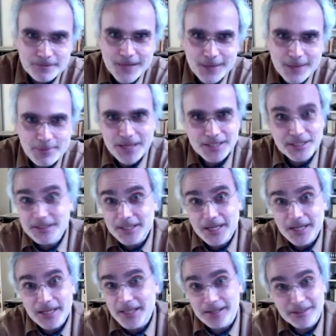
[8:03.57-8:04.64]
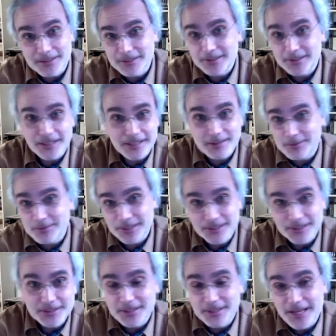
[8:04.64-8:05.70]
I'm not just saying that because
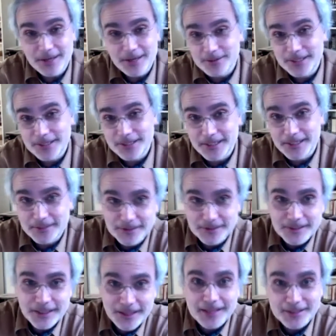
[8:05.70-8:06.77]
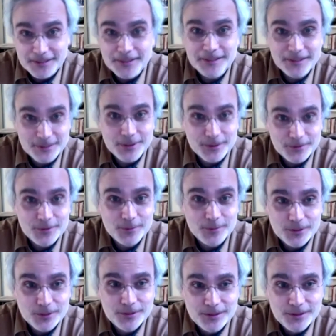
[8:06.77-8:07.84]
this is the Nanothread Center. That actually is one of
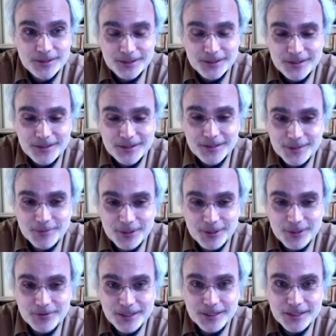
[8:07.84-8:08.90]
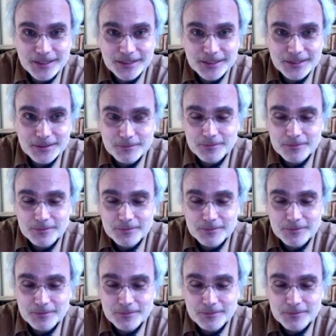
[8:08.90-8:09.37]
the more fun things.